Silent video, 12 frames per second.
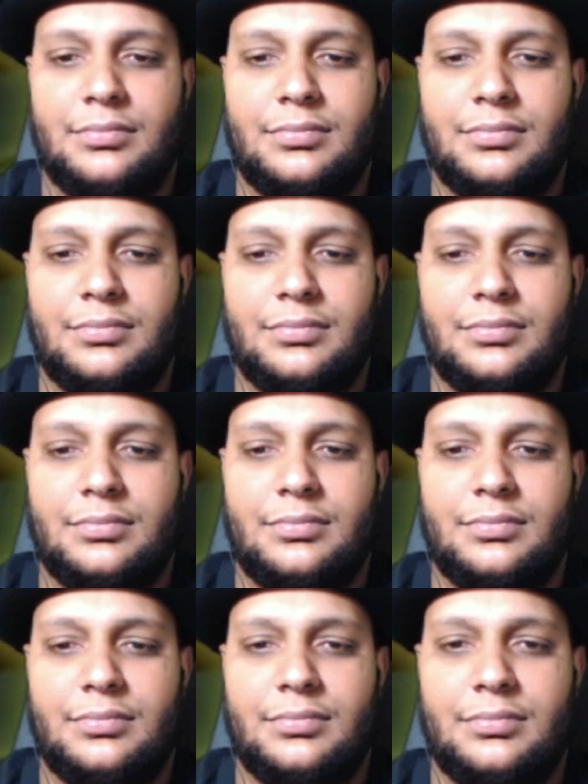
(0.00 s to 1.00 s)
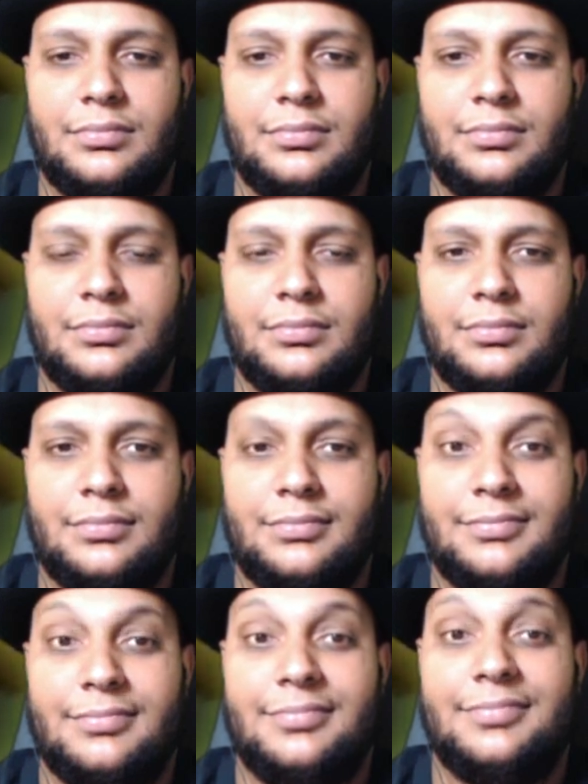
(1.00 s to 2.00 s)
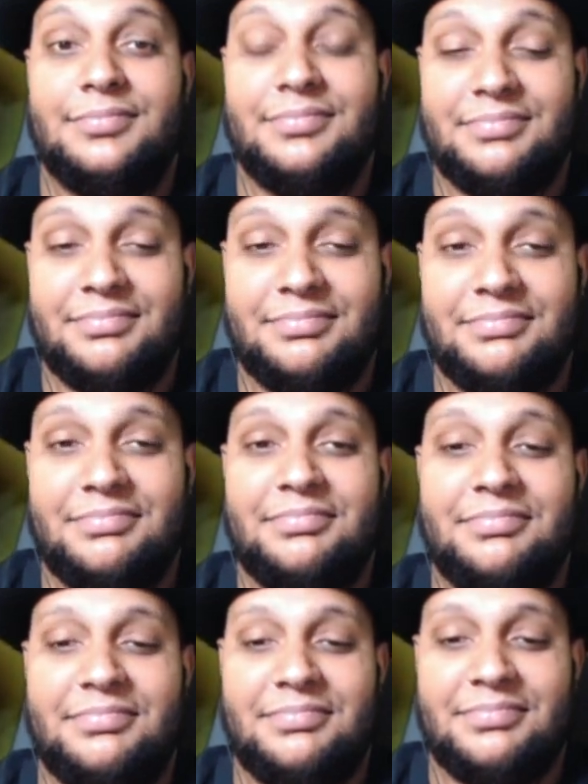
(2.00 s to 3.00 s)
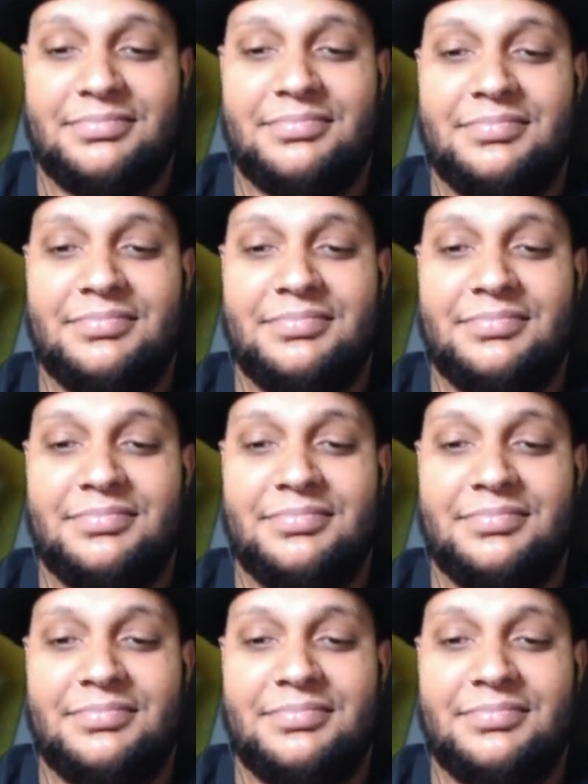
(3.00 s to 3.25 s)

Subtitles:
(silent)